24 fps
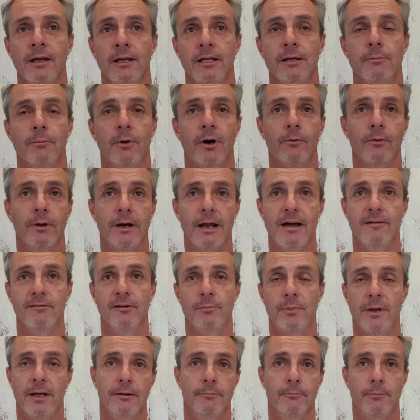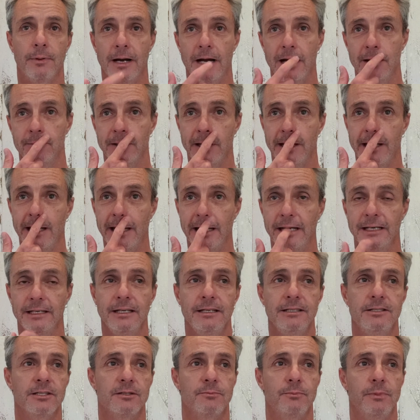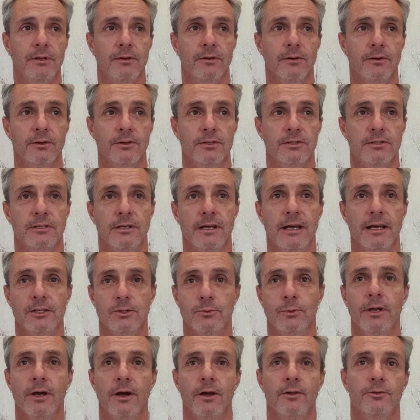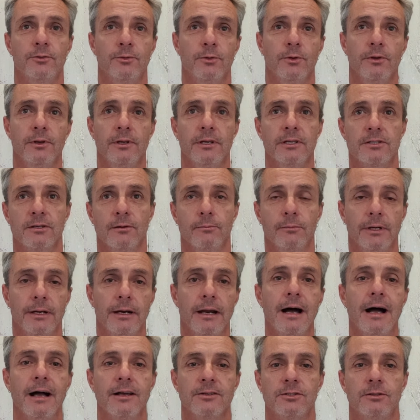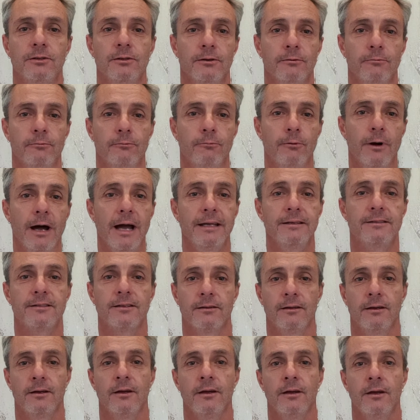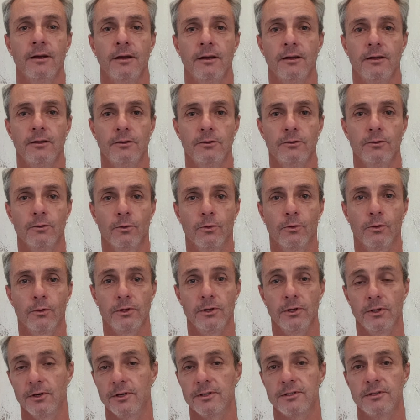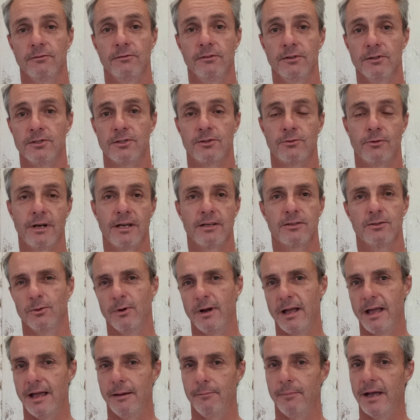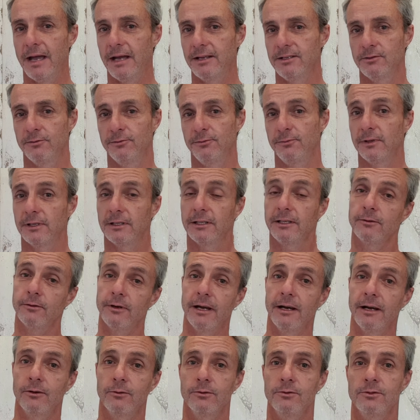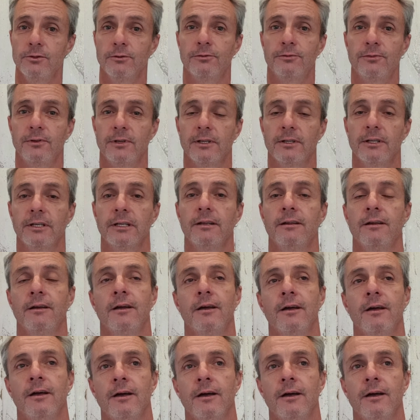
You might want to have a pen and paper handy, just because as we go through this, I'm going to ask you to rate your units of distress, or how bad you're feeling or how good you're feeling.